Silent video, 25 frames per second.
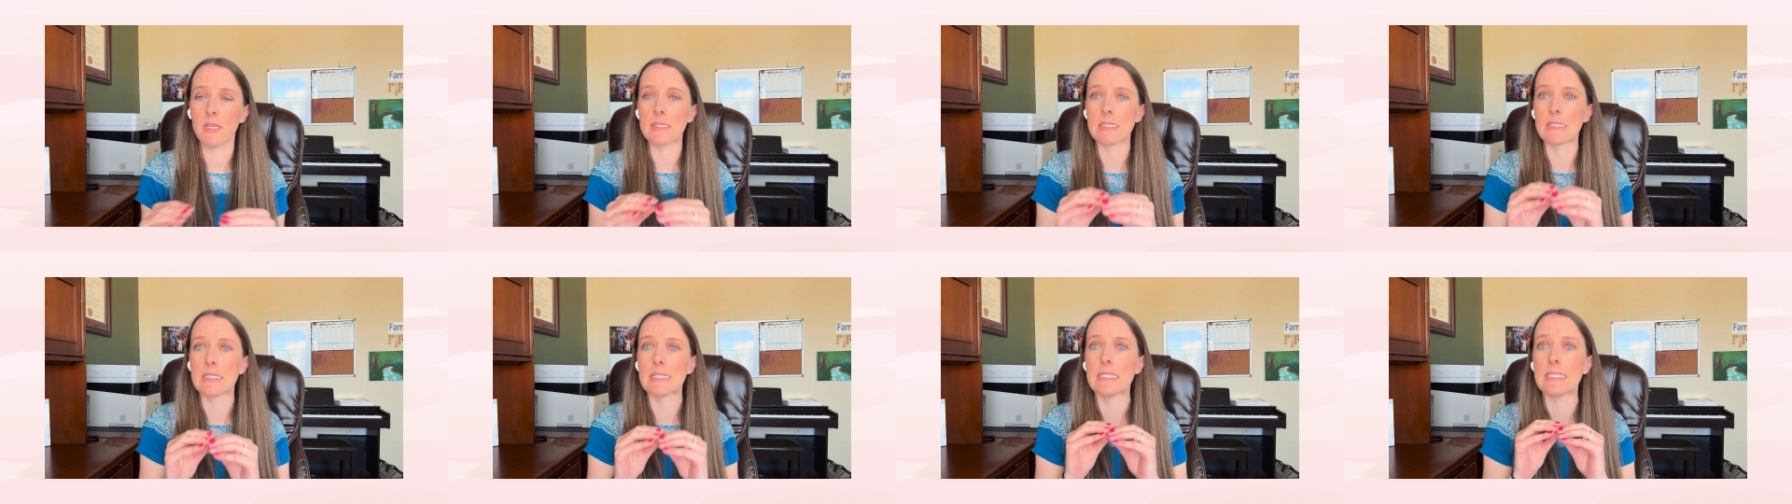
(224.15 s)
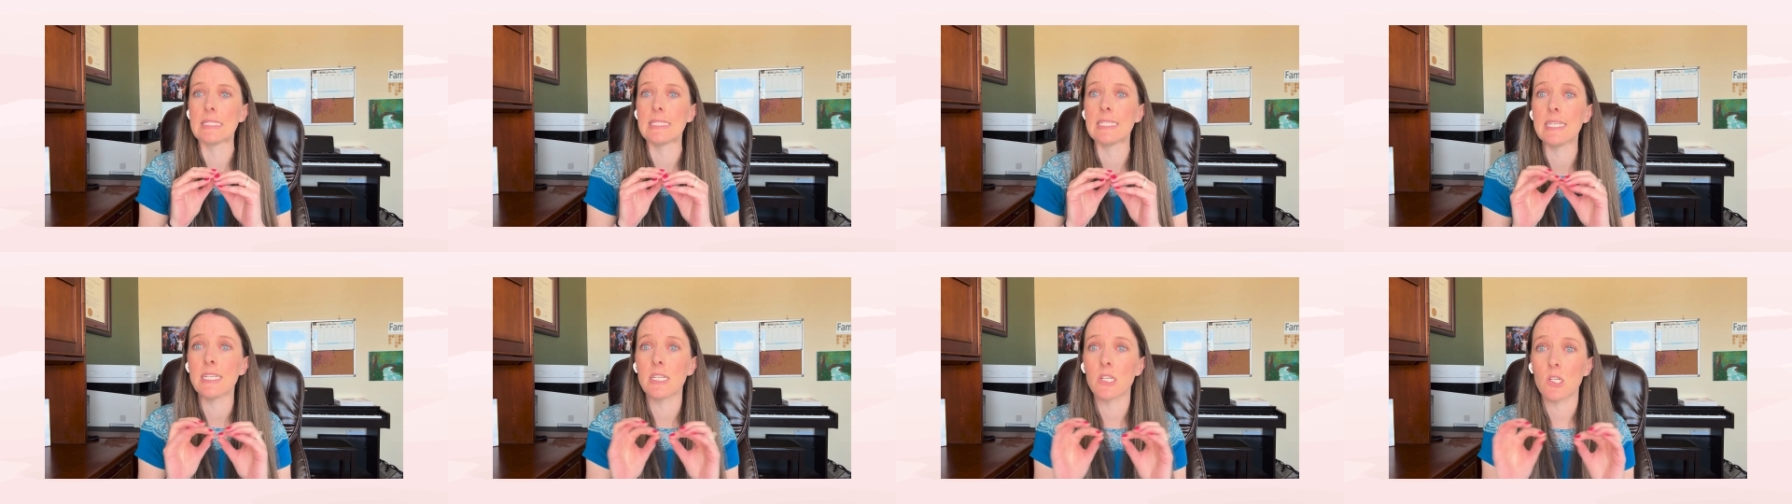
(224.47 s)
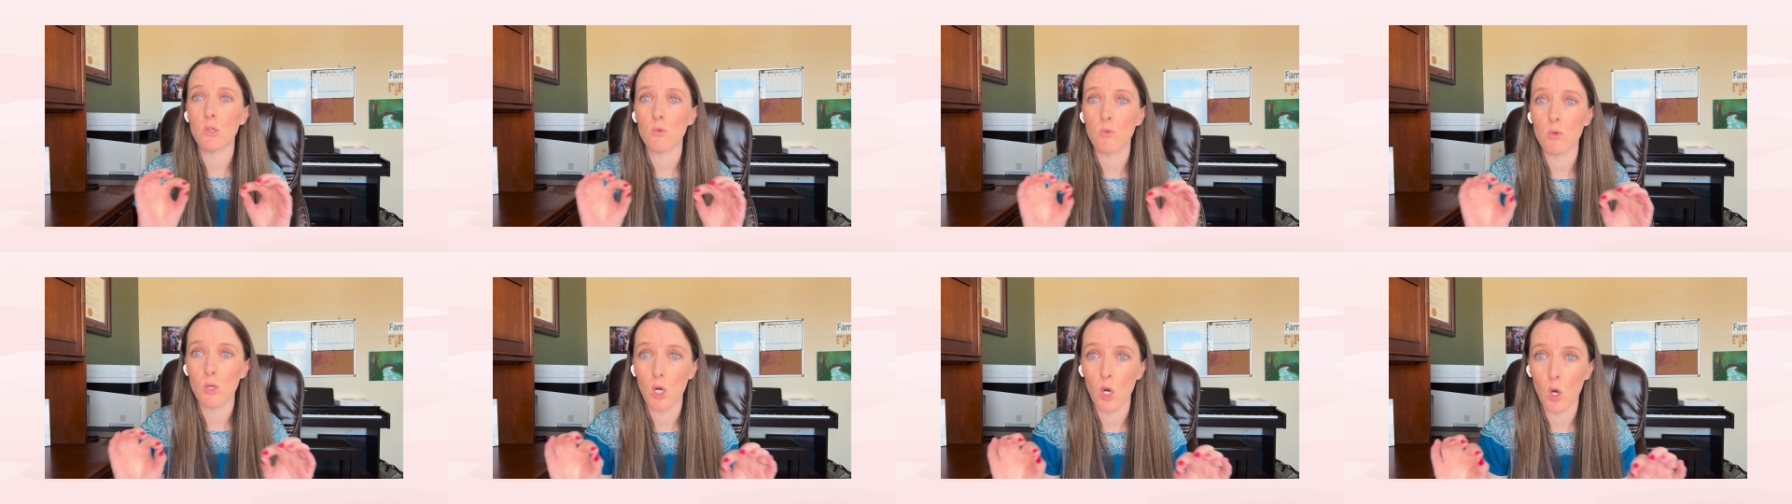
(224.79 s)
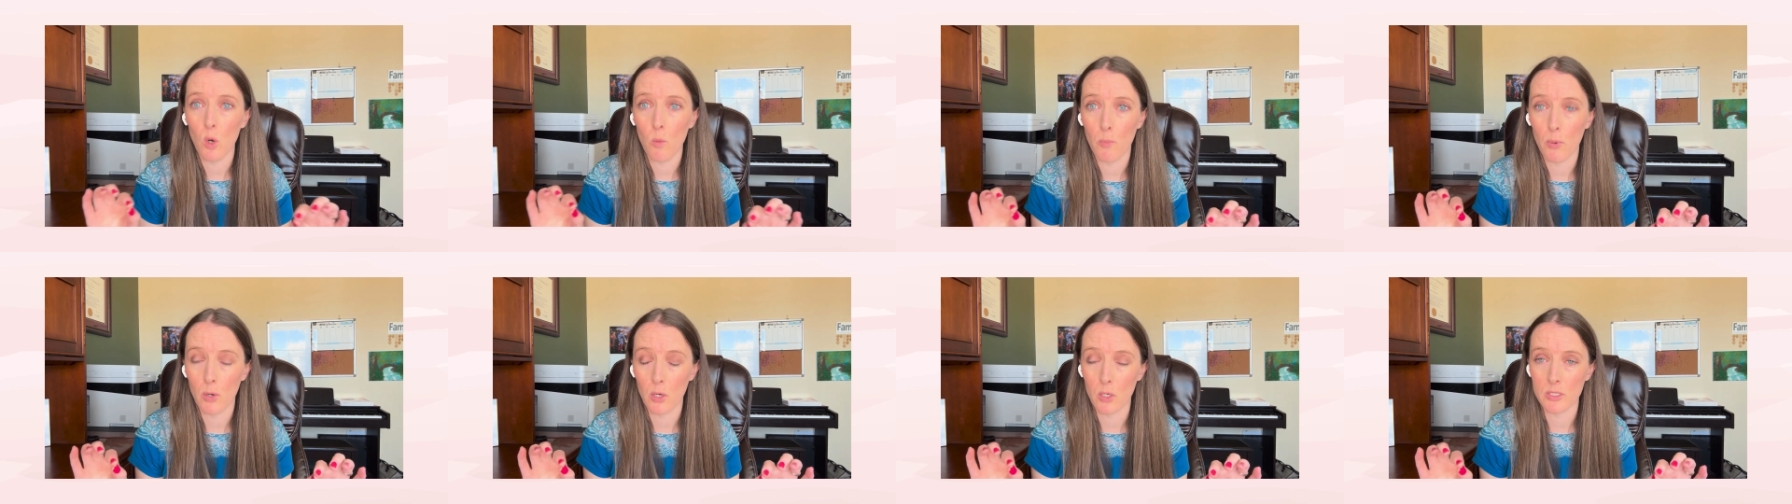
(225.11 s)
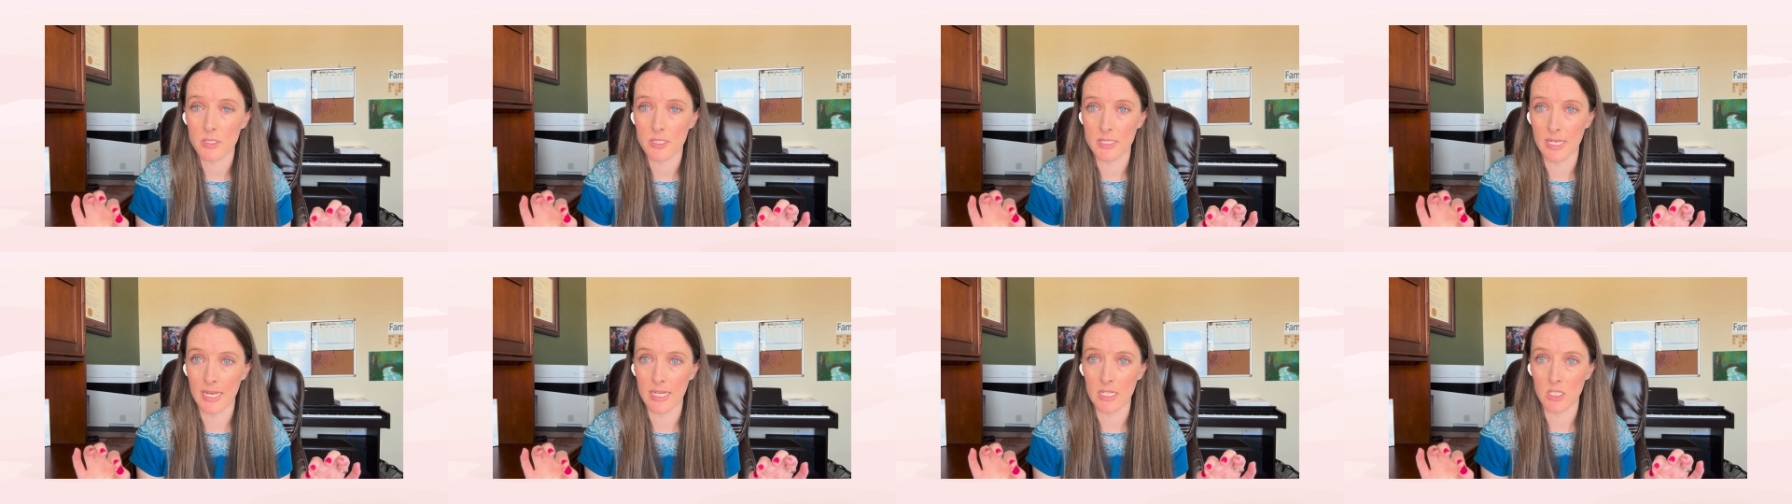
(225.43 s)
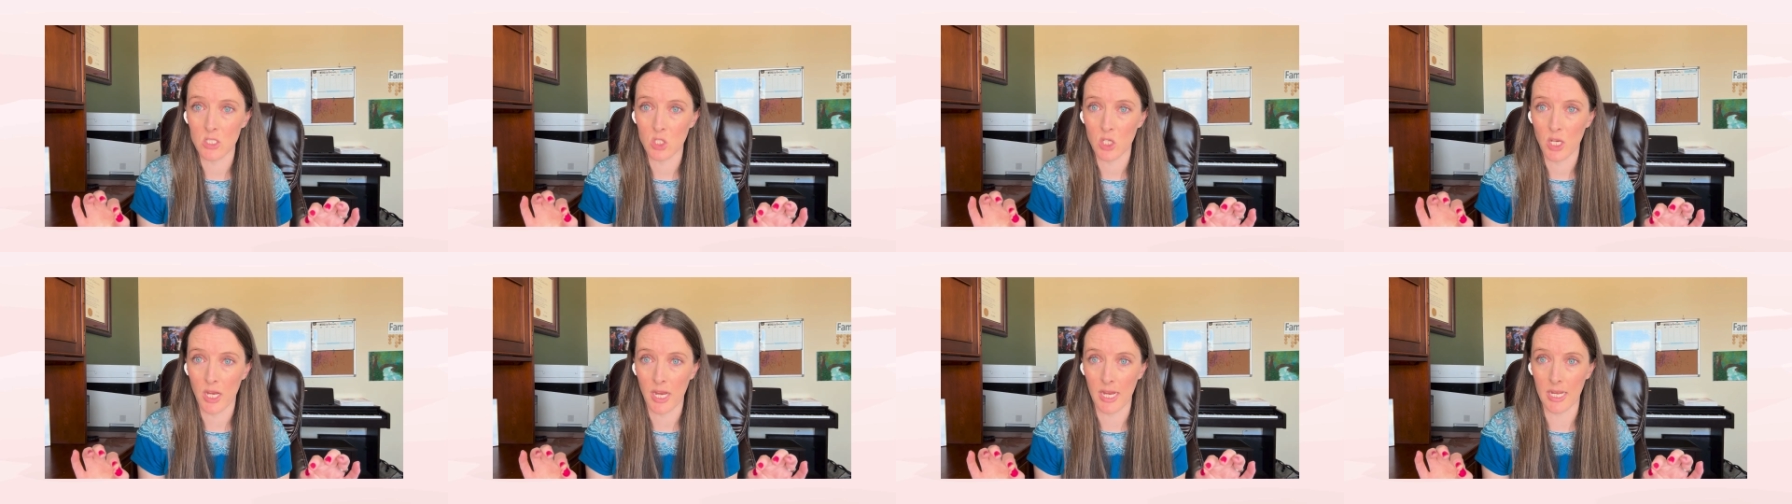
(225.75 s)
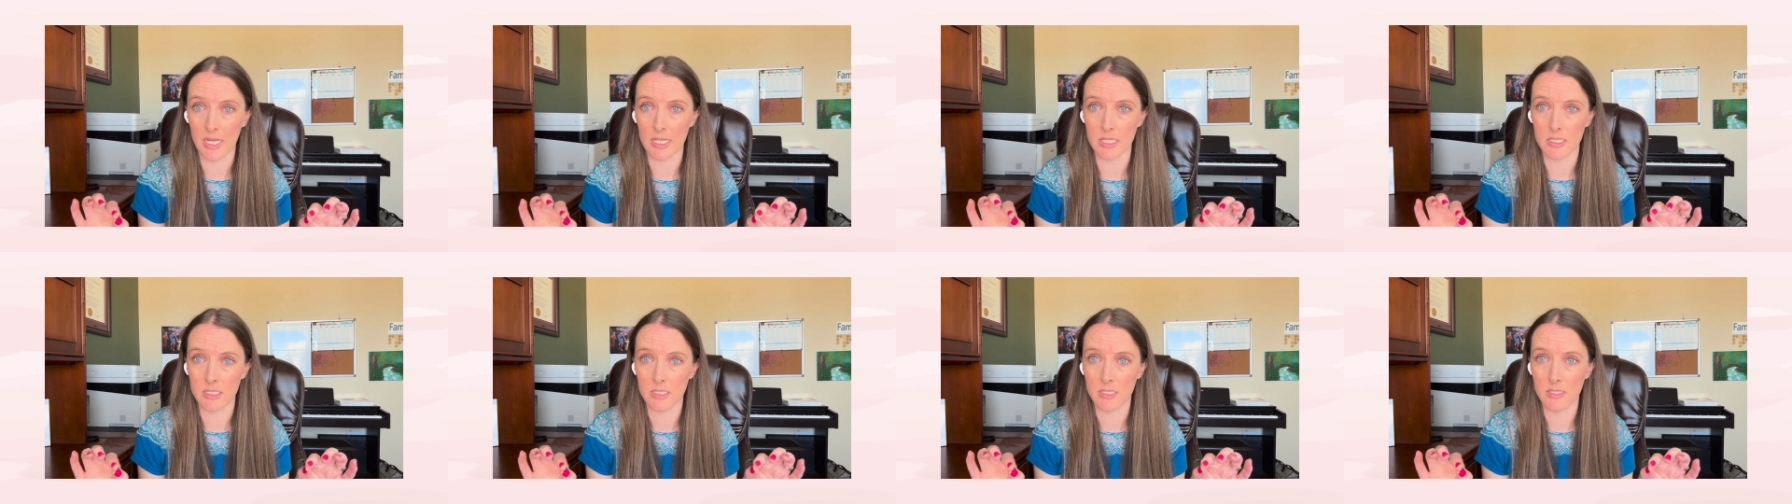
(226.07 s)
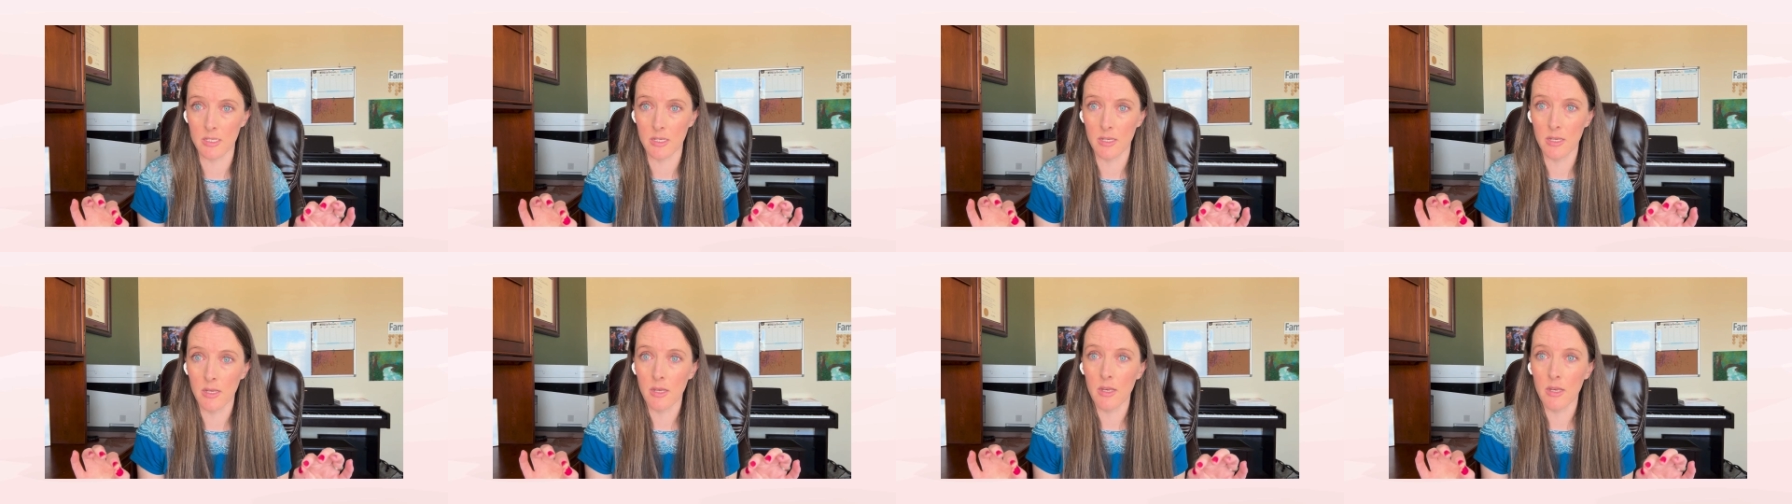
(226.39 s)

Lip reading: 0% chance